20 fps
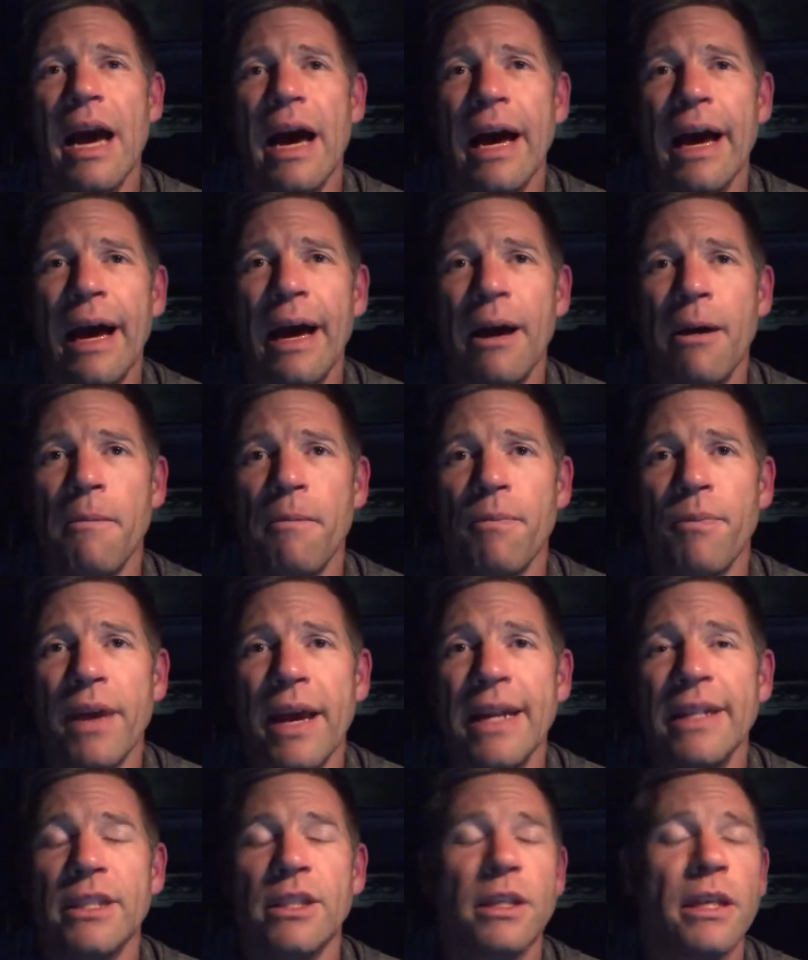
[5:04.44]

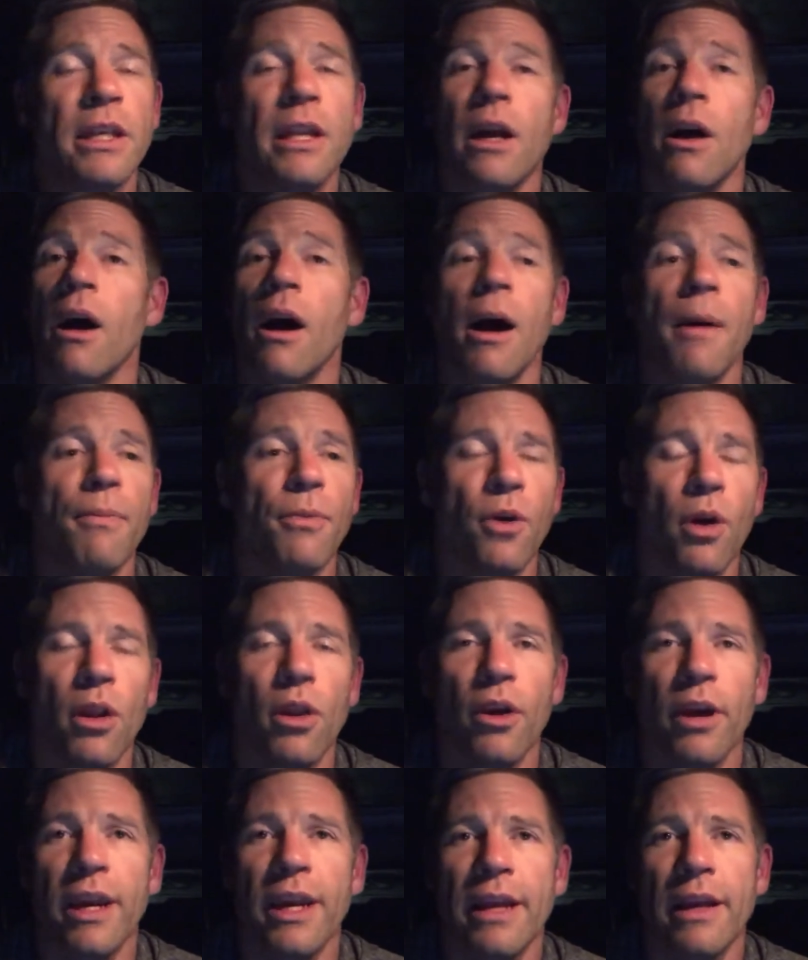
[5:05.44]
And you know, I'm not
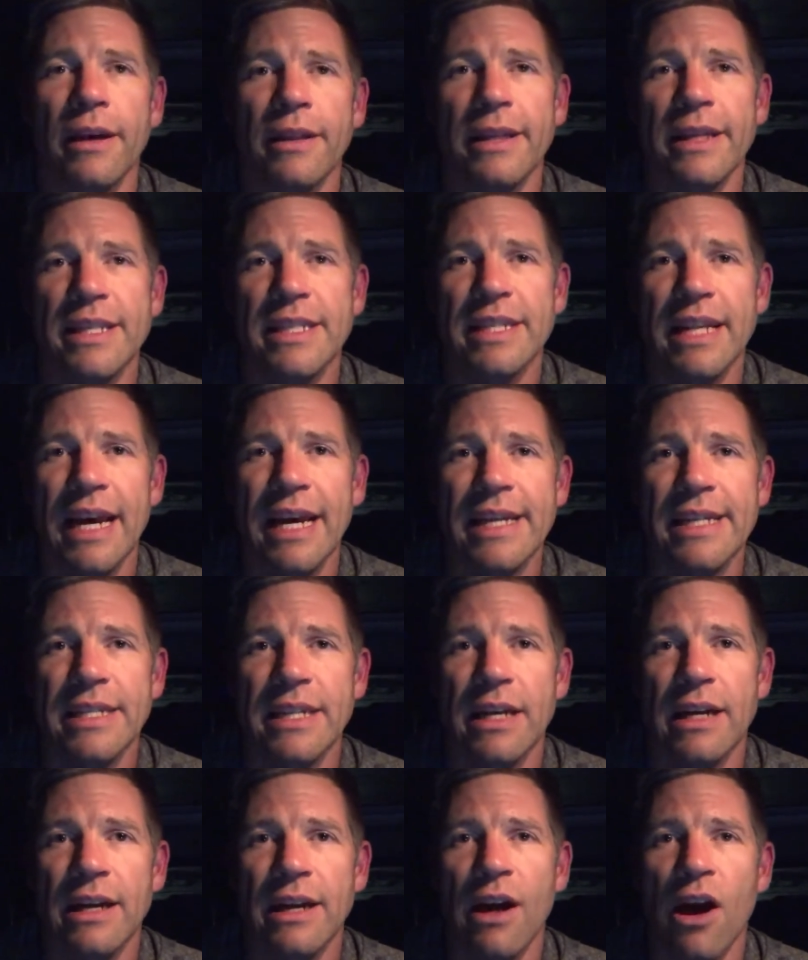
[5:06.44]
looking at this as
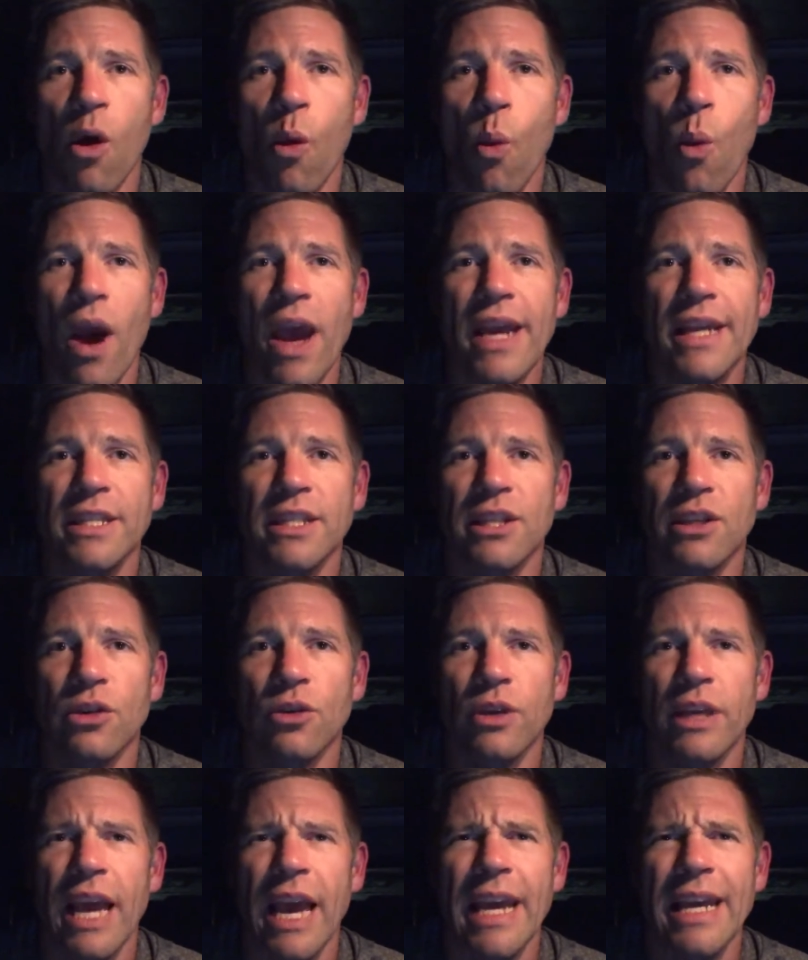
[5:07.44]
a way
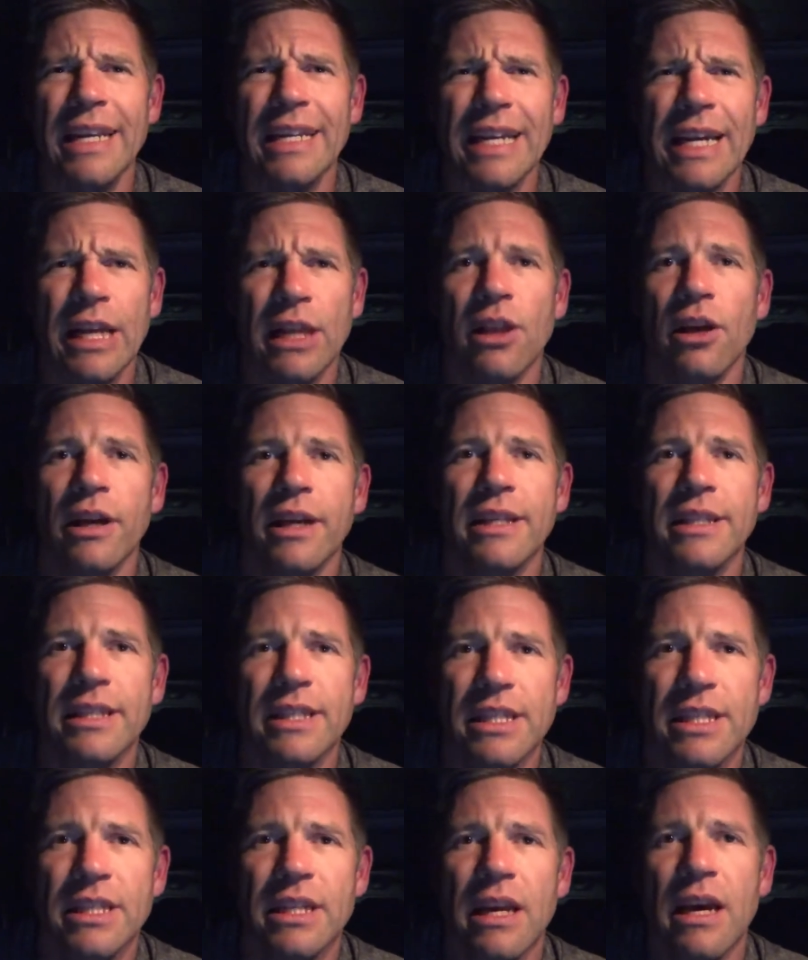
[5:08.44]
to gain
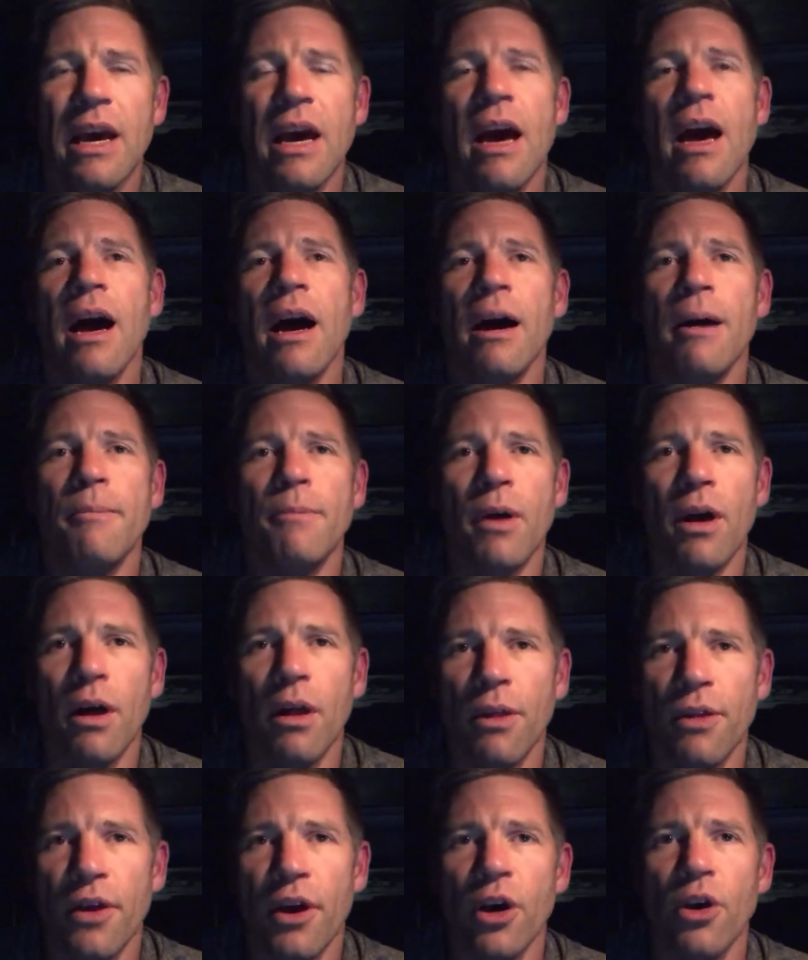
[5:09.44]
clients.
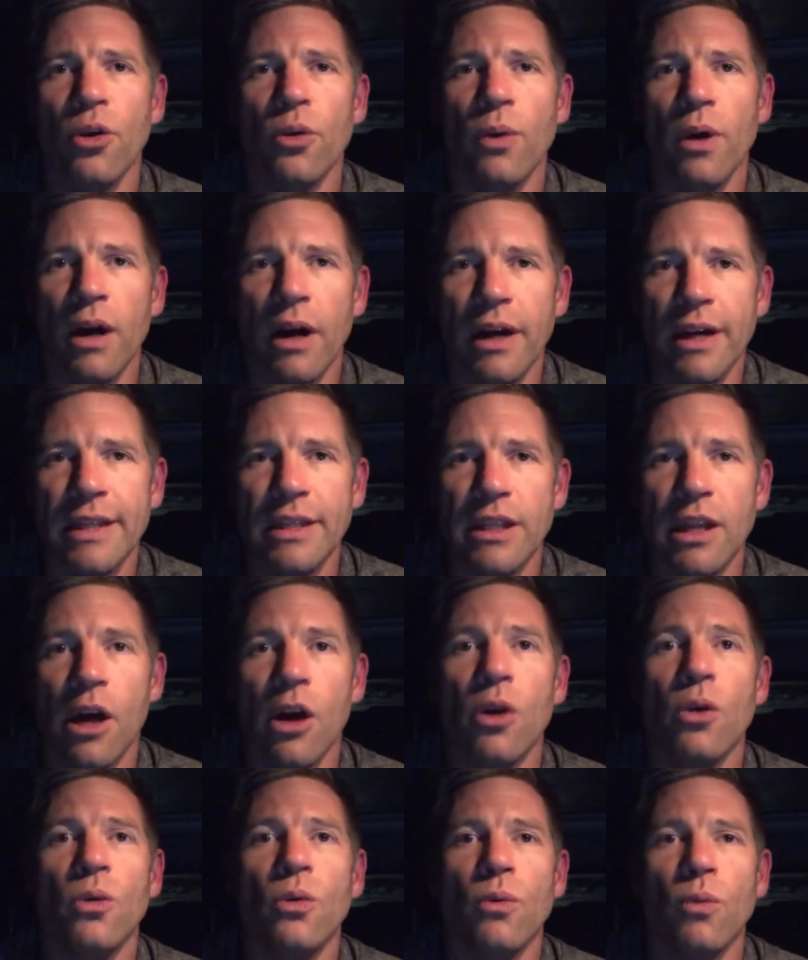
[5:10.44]
Although I
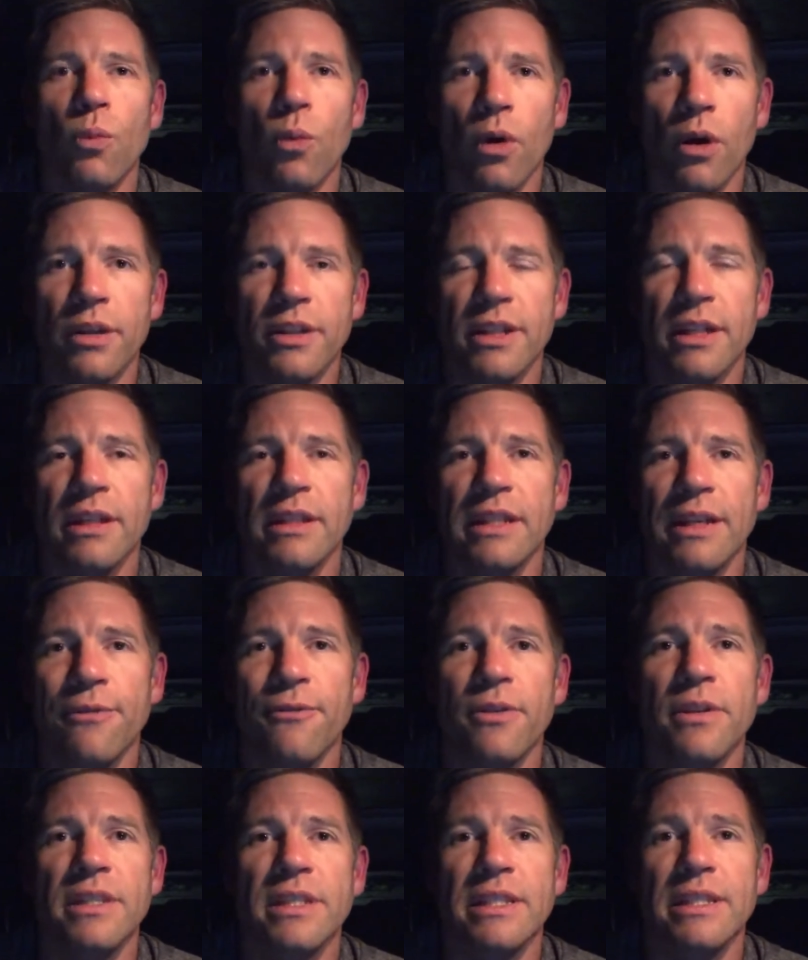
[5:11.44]
know what a
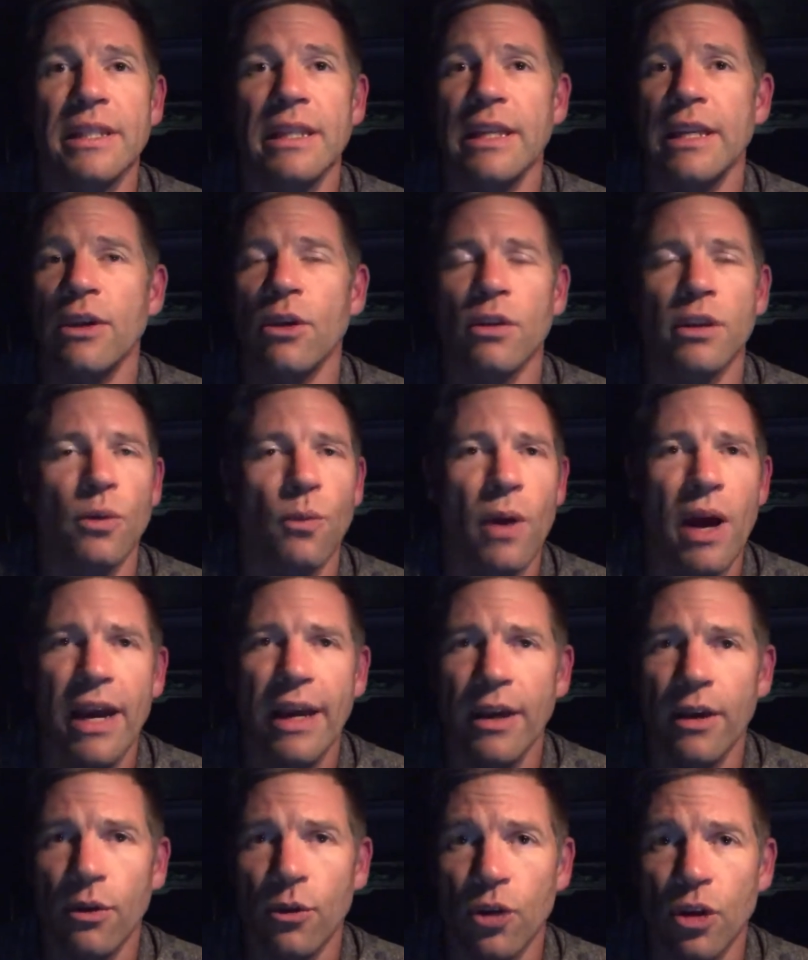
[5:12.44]
difference the On the
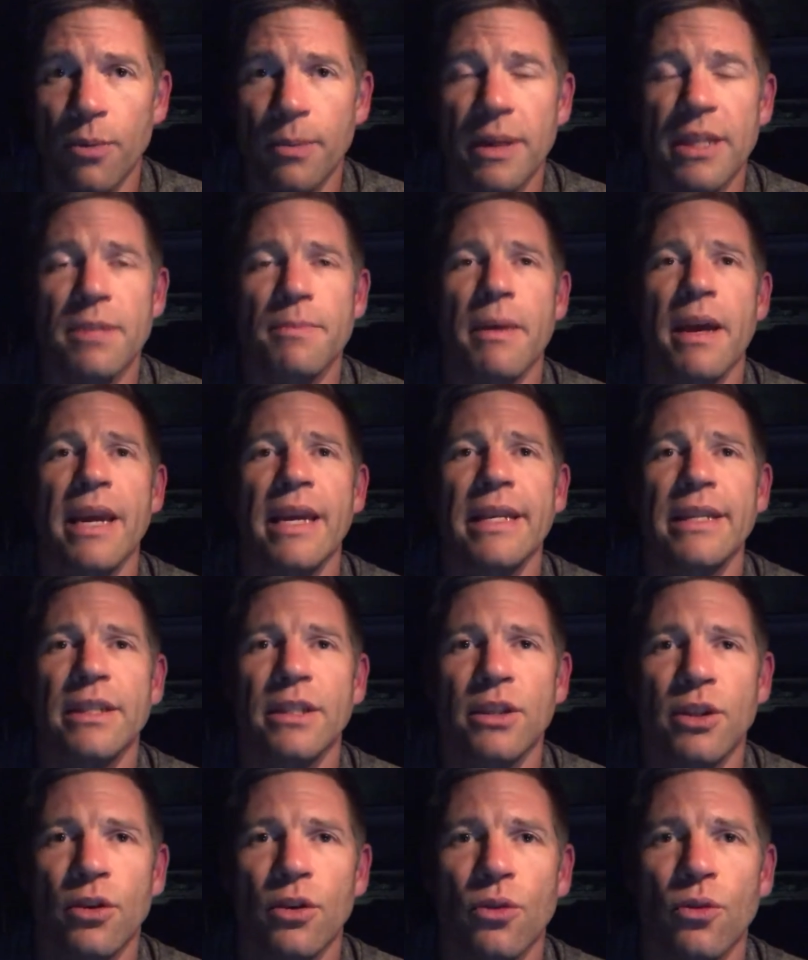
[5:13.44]
Wagon group has made
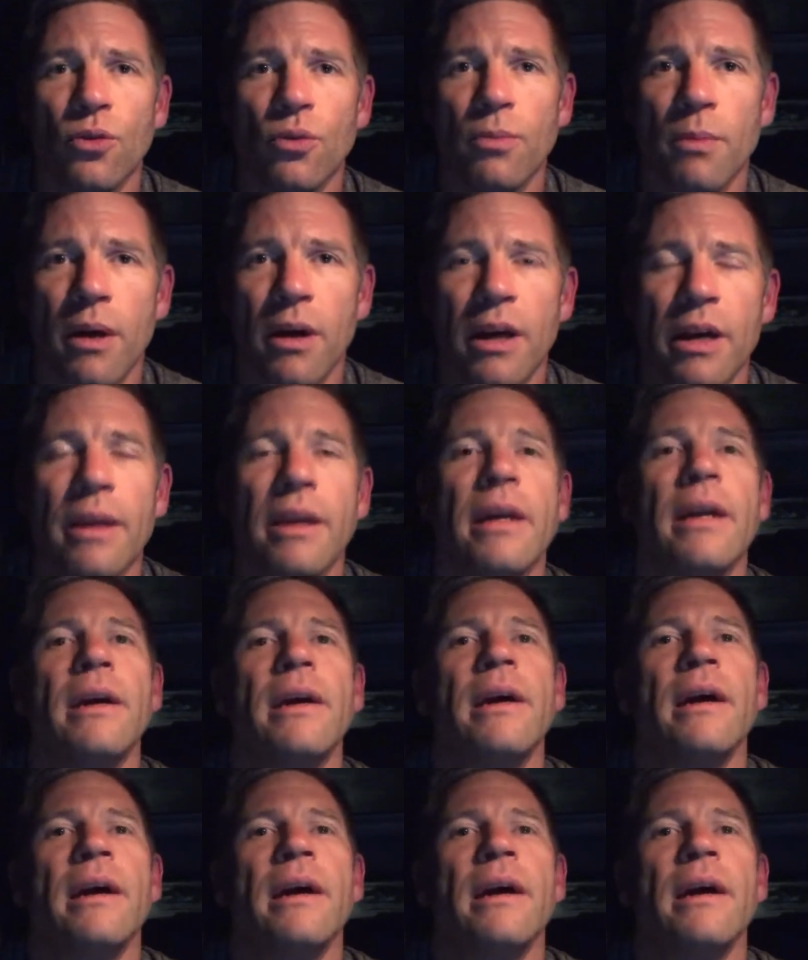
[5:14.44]
to my